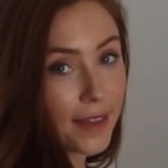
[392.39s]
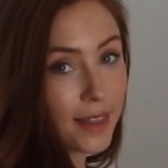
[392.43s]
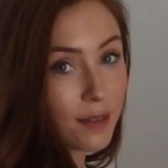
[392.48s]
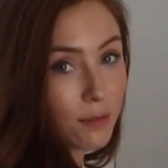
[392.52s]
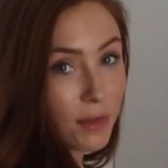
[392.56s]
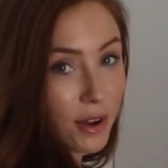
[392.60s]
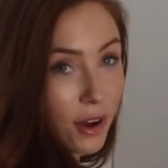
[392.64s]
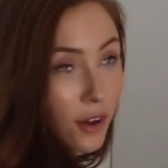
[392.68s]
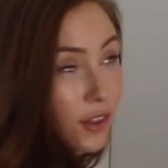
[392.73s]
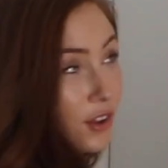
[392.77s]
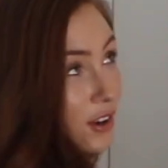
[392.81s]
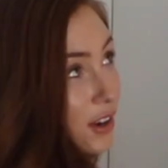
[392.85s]
And then
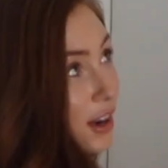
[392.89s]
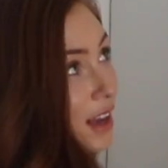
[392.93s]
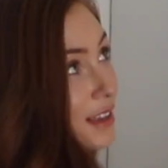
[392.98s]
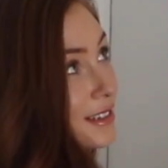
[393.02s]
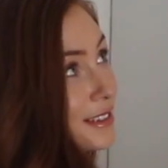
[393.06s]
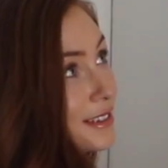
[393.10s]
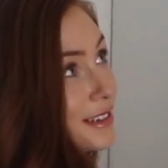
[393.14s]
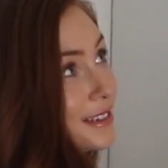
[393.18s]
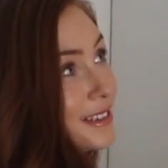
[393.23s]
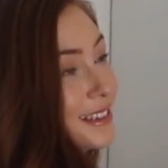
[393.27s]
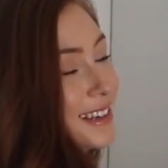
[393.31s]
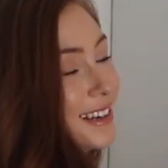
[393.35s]
my other
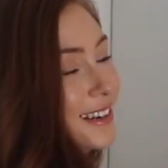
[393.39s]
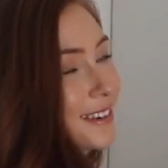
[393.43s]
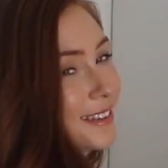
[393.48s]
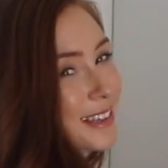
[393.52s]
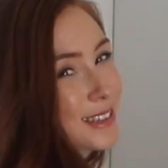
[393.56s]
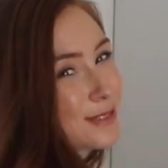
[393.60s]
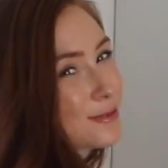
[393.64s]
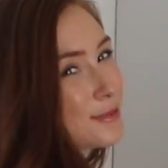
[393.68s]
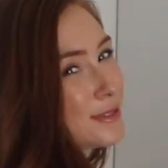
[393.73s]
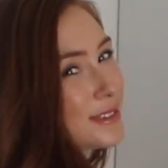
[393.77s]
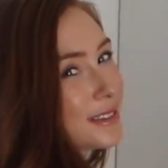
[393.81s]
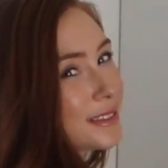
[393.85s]
closet is here.
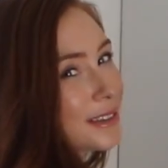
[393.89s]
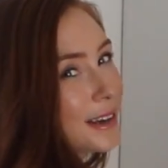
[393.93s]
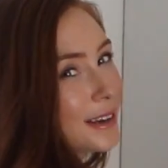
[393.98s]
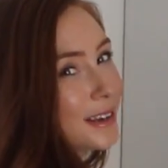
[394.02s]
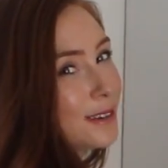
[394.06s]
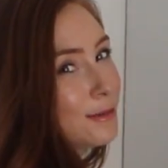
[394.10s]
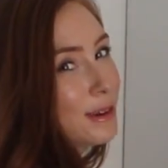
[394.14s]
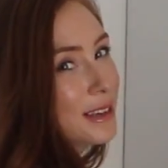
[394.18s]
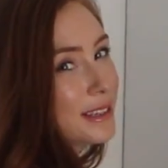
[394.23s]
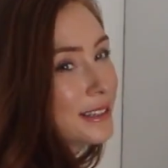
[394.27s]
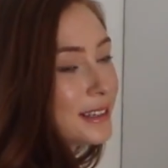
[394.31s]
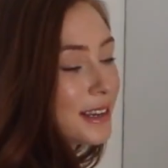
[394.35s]
This one's kind
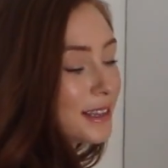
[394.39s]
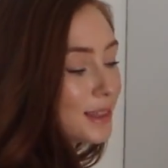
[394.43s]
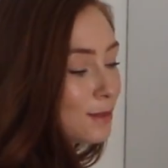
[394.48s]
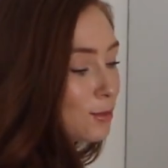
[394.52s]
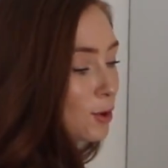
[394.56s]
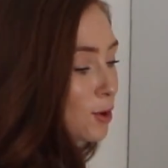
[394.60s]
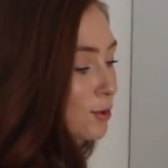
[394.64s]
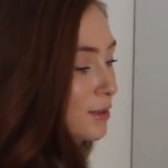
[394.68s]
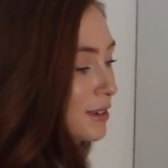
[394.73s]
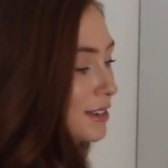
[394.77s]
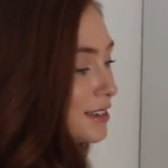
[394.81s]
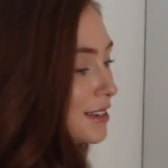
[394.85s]
of messy at the
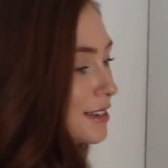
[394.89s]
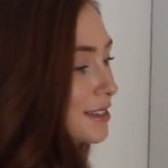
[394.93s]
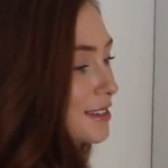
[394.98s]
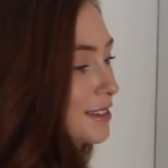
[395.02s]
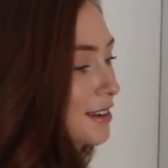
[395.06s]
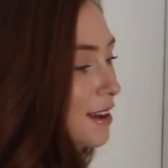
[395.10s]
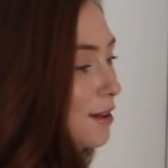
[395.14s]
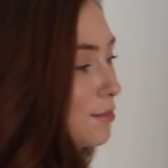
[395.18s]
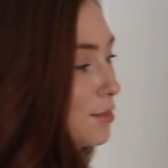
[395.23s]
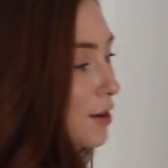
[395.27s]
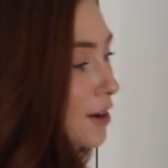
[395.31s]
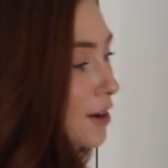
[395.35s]
moment, it's not